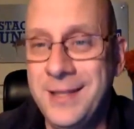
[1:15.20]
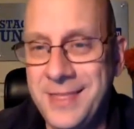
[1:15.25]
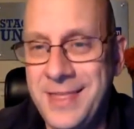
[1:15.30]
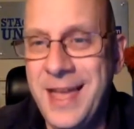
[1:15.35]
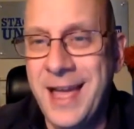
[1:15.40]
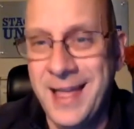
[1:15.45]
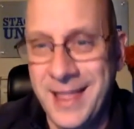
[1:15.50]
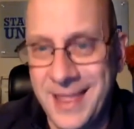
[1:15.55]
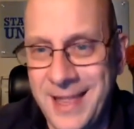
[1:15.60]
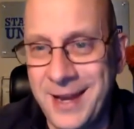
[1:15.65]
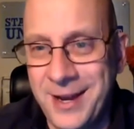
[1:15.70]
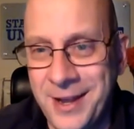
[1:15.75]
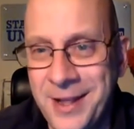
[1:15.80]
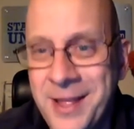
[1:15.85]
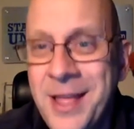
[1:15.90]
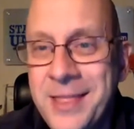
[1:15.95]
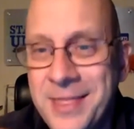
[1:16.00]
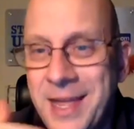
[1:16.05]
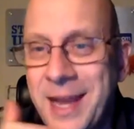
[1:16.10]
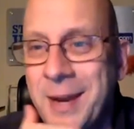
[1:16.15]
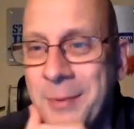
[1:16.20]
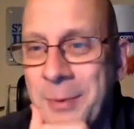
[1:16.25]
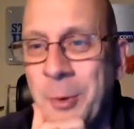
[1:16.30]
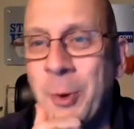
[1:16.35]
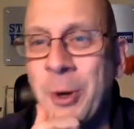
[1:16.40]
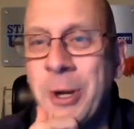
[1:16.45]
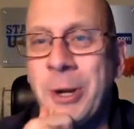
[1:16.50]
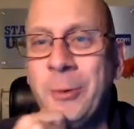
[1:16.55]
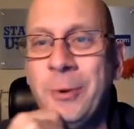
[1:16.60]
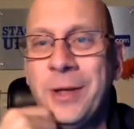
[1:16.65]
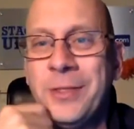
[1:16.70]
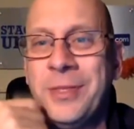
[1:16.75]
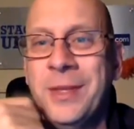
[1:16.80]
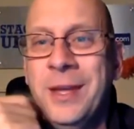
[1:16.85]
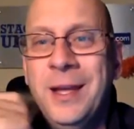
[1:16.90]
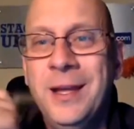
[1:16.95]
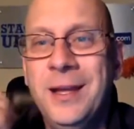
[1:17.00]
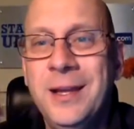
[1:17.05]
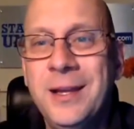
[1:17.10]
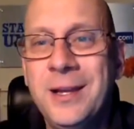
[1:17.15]
that I've been working with
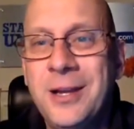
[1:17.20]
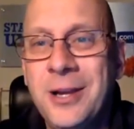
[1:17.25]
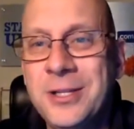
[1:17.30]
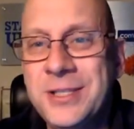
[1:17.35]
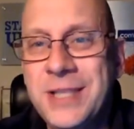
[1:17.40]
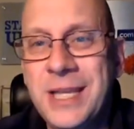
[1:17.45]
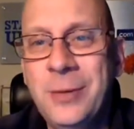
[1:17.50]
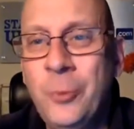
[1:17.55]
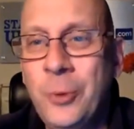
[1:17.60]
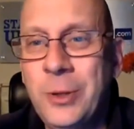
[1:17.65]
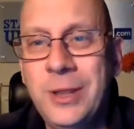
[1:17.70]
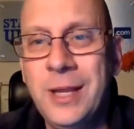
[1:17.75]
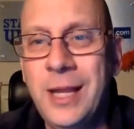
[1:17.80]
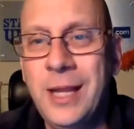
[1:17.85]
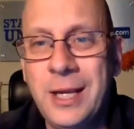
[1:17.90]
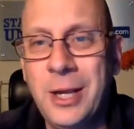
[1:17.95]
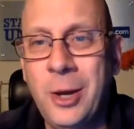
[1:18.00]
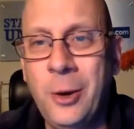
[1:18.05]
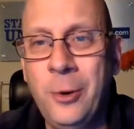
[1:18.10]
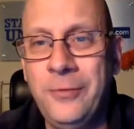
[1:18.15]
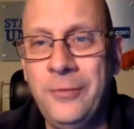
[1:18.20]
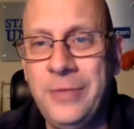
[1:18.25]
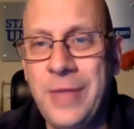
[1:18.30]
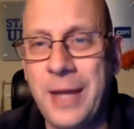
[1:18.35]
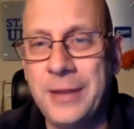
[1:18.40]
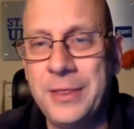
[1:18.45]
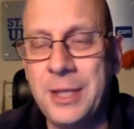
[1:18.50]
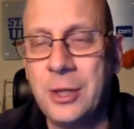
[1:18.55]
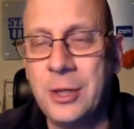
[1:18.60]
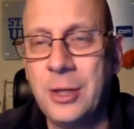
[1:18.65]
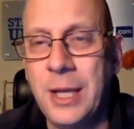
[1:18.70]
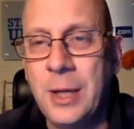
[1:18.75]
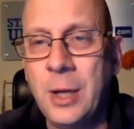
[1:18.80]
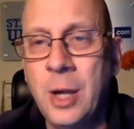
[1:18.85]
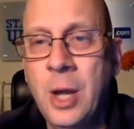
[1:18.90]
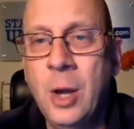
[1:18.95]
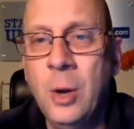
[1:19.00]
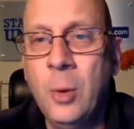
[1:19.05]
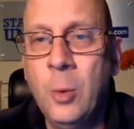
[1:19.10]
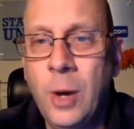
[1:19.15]
because they wouldn't let go of that. They're like,
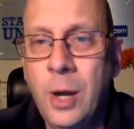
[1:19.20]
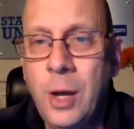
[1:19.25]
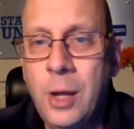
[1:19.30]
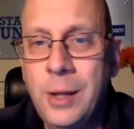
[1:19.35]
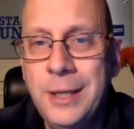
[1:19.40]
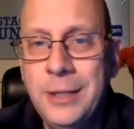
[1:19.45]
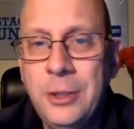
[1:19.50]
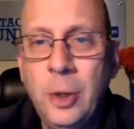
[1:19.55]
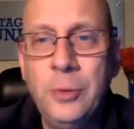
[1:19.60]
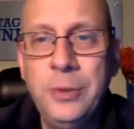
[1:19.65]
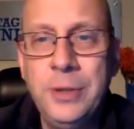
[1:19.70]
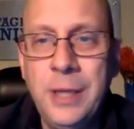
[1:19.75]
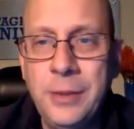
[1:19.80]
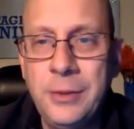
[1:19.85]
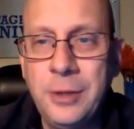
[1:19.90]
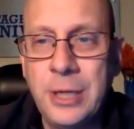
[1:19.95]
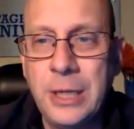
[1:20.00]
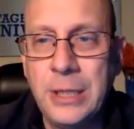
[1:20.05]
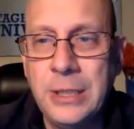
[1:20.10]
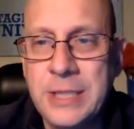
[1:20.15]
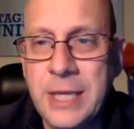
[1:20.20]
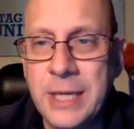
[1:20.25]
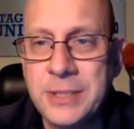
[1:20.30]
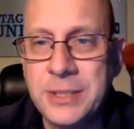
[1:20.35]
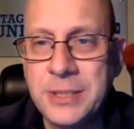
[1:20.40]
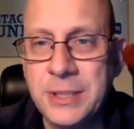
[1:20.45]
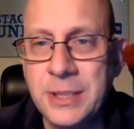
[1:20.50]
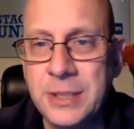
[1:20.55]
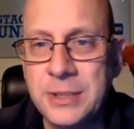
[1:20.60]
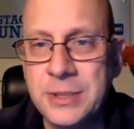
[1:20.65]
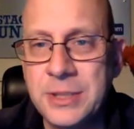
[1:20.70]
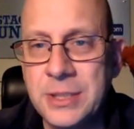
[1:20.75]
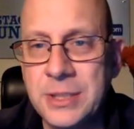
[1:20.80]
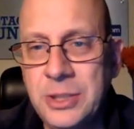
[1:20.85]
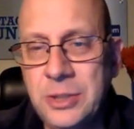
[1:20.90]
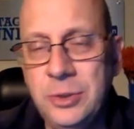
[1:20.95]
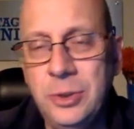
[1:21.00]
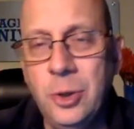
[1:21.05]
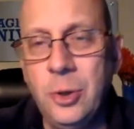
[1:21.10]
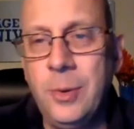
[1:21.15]
well, I know the other contestants, and do
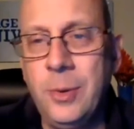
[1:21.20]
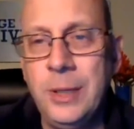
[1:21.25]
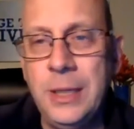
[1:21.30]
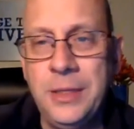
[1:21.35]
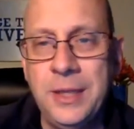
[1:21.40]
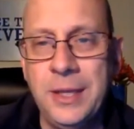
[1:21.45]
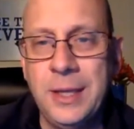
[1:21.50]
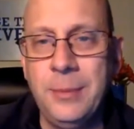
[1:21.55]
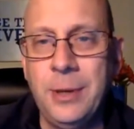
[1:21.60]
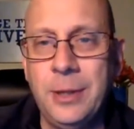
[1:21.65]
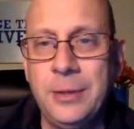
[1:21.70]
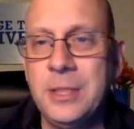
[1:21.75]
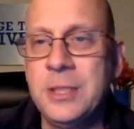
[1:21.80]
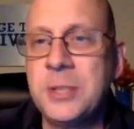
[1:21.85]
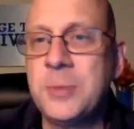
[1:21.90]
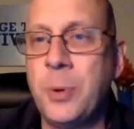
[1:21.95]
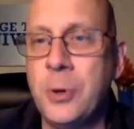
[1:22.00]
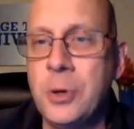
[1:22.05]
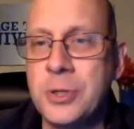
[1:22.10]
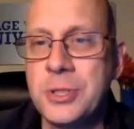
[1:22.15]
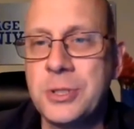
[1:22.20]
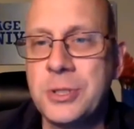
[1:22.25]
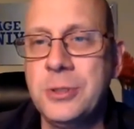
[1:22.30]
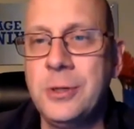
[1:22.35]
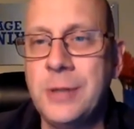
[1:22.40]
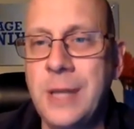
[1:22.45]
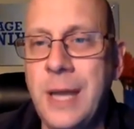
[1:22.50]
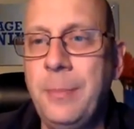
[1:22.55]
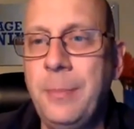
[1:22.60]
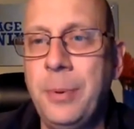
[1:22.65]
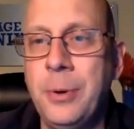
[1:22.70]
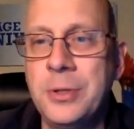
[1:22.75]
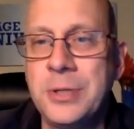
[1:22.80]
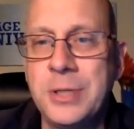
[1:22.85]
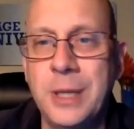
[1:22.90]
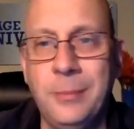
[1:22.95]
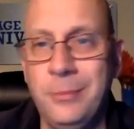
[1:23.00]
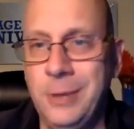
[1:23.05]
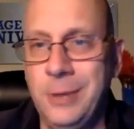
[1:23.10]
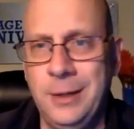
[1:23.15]
you know anything about this person or that person?
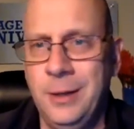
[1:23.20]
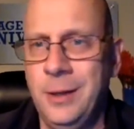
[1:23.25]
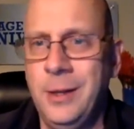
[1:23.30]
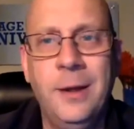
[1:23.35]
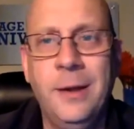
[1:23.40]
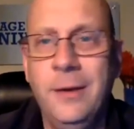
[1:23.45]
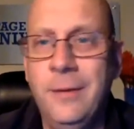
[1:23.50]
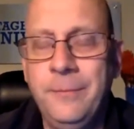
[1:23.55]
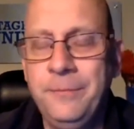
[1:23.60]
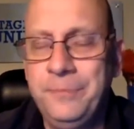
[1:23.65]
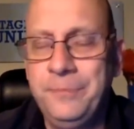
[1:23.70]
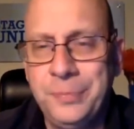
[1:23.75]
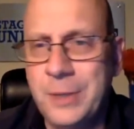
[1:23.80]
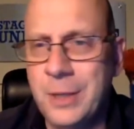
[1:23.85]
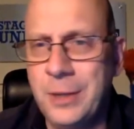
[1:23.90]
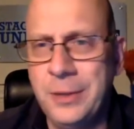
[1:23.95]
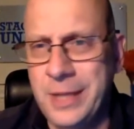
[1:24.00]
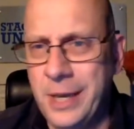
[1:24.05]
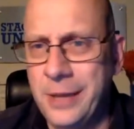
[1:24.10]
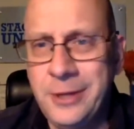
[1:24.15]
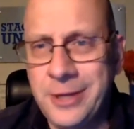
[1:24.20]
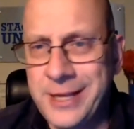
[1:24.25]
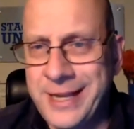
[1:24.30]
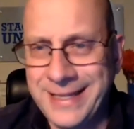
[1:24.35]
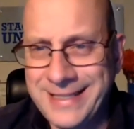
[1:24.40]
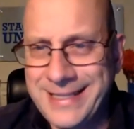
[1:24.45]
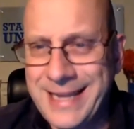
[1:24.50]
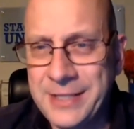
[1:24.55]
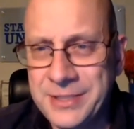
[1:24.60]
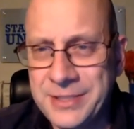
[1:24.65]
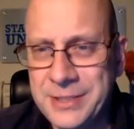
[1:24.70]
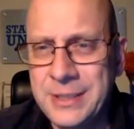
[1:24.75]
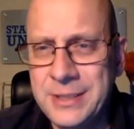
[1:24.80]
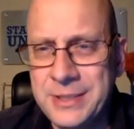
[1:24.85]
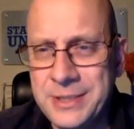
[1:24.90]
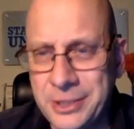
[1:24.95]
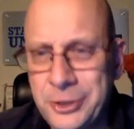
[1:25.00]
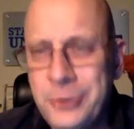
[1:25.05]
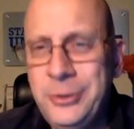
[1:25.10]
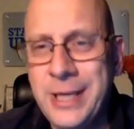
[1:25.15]
I'm like, the other contestants?
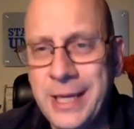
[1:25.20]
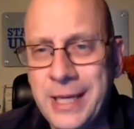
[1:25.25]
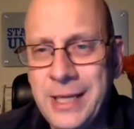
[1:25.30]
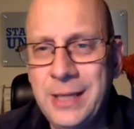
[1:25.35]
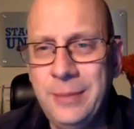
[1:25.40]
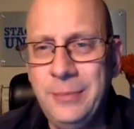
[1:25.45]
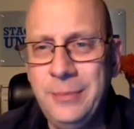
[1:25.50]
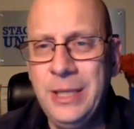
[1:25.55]
Are you kidding me?